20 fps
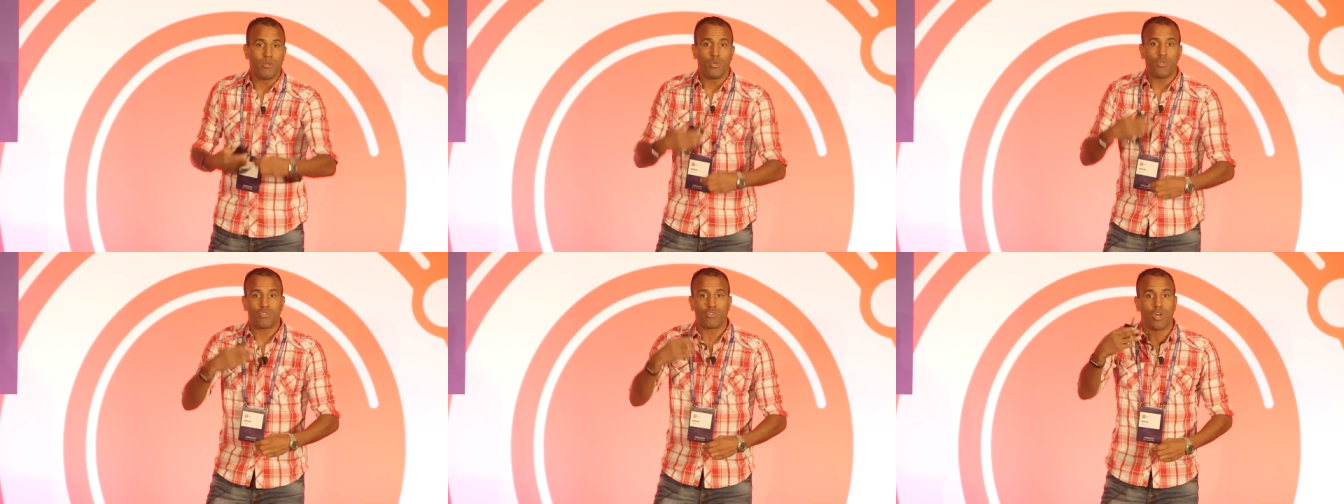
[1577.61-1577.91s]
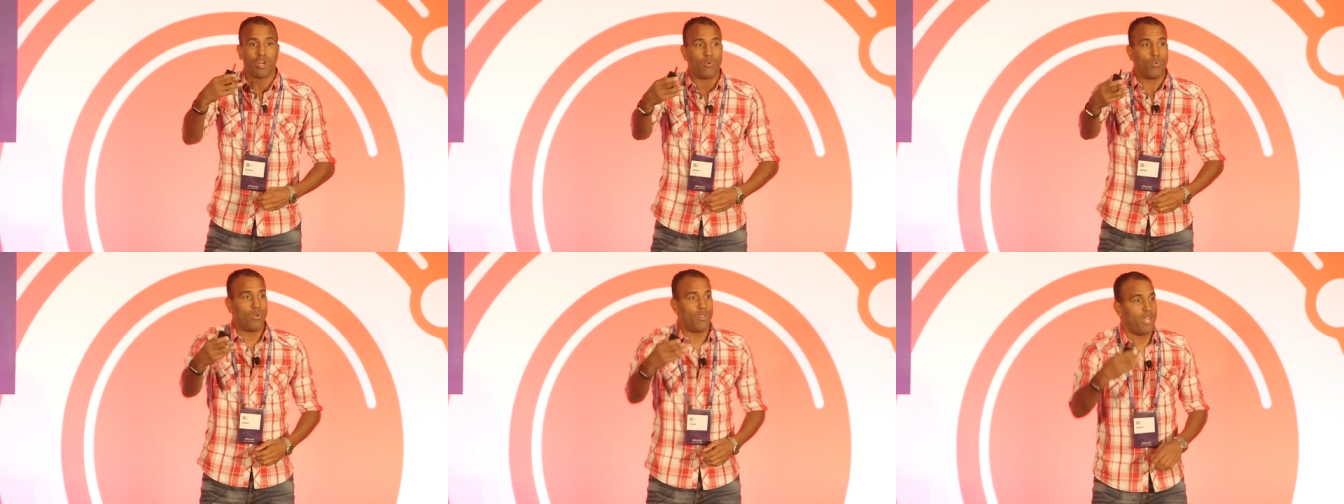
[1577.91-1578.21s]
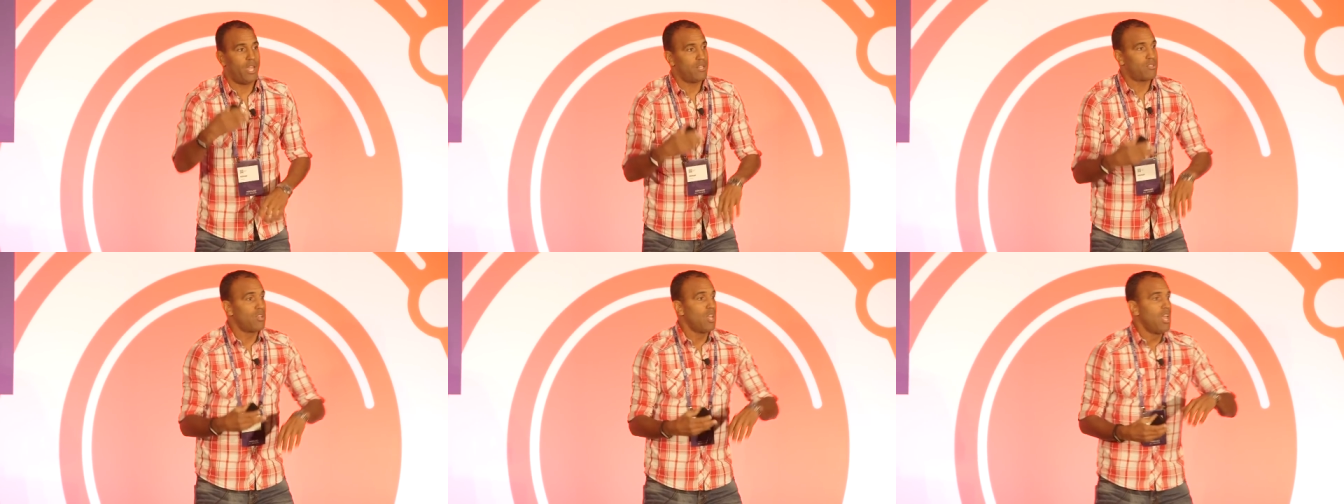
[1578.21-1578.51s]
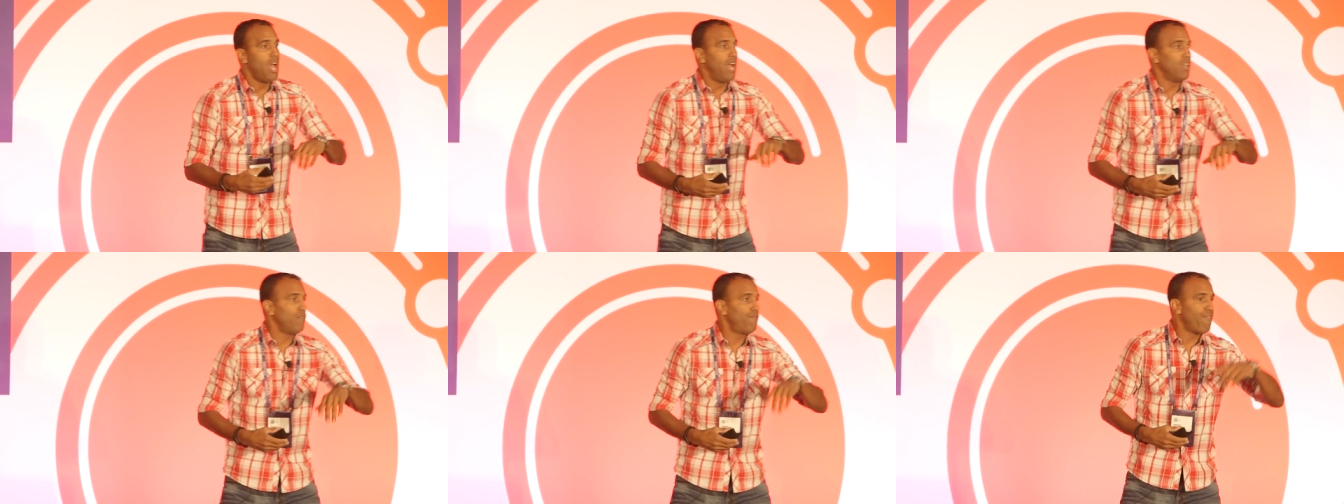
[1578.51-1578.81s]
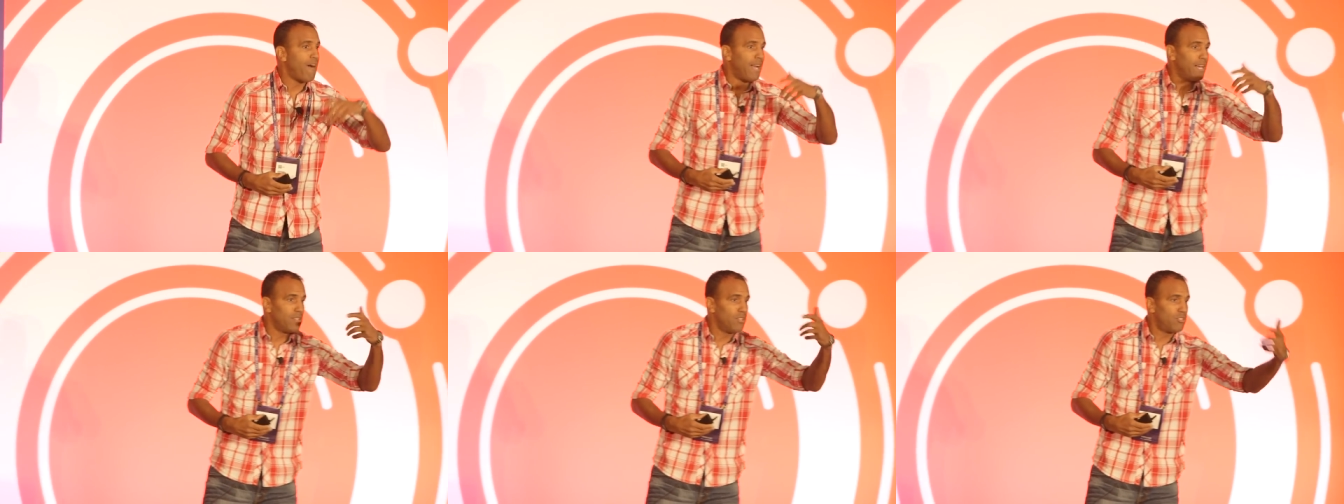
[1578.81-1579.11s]
Do you struggle with this? Are you
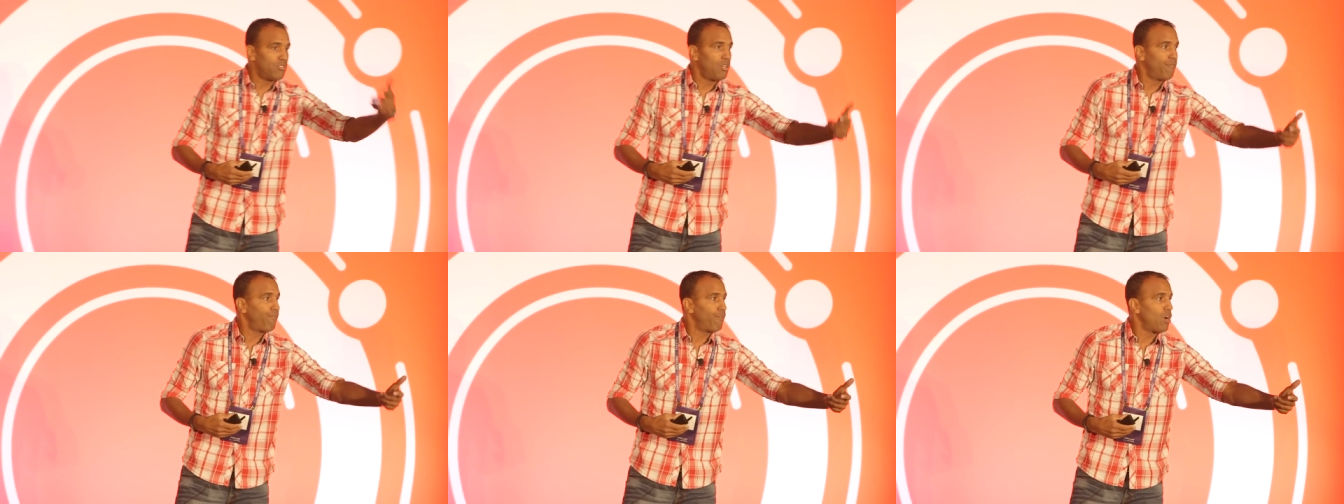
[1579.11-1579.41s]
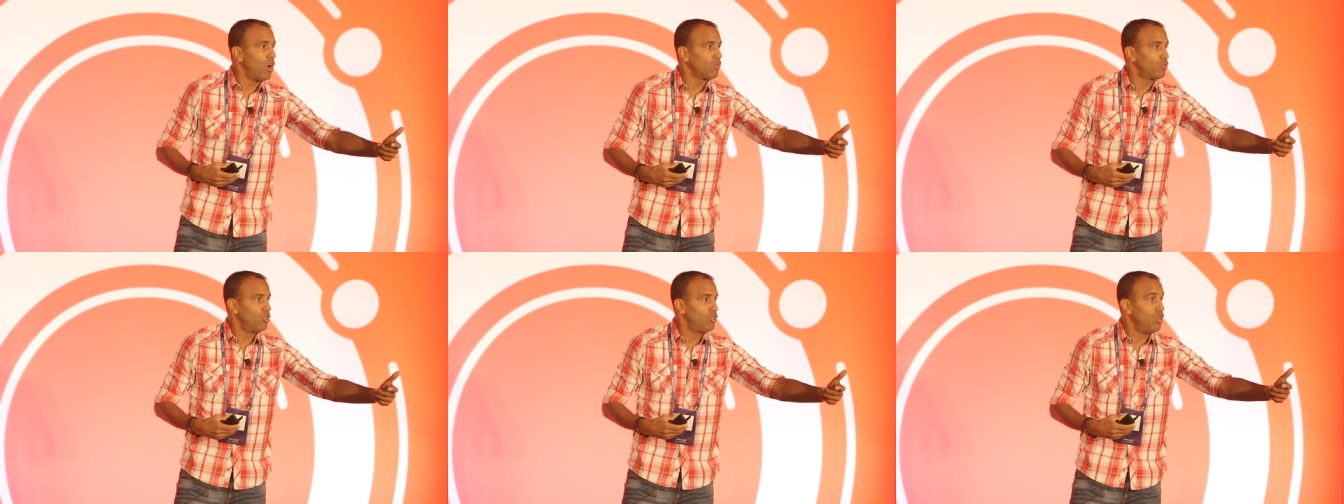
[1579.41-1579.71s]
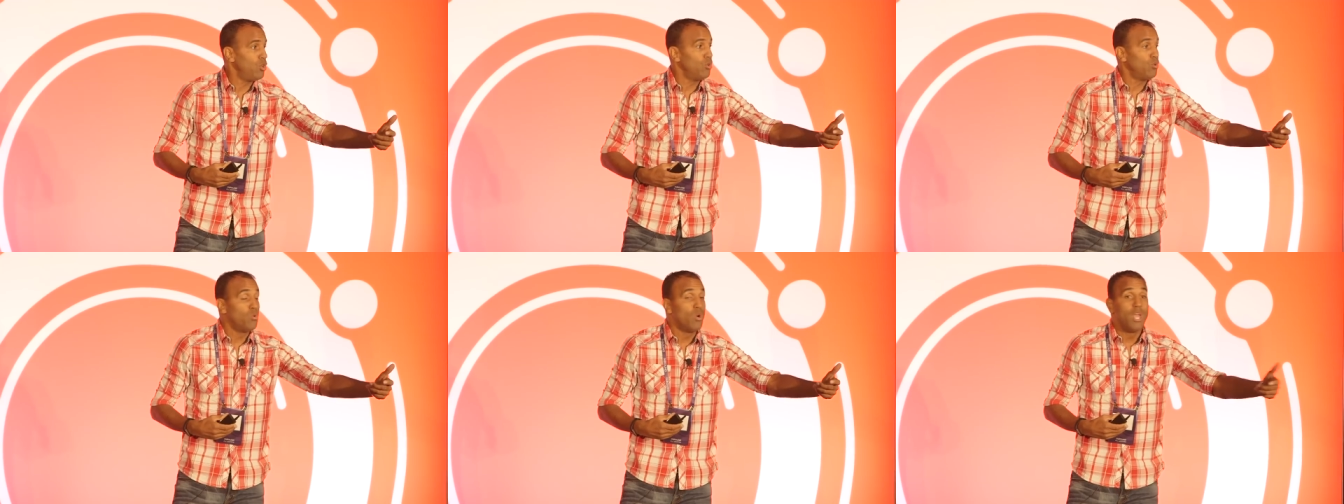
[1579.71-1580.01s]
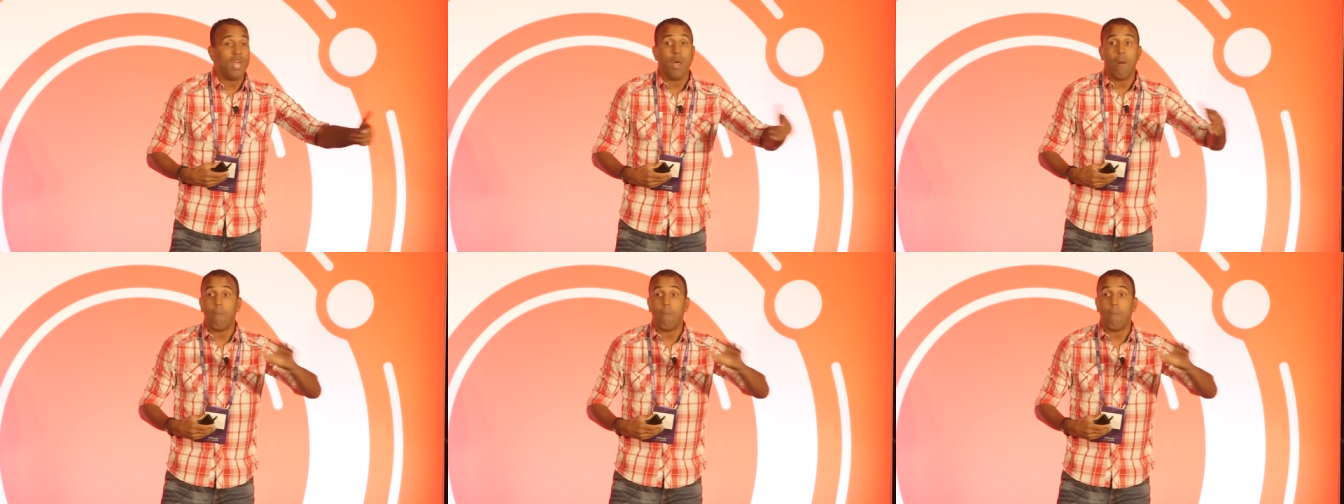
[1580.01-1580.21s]
finding this difficult to do?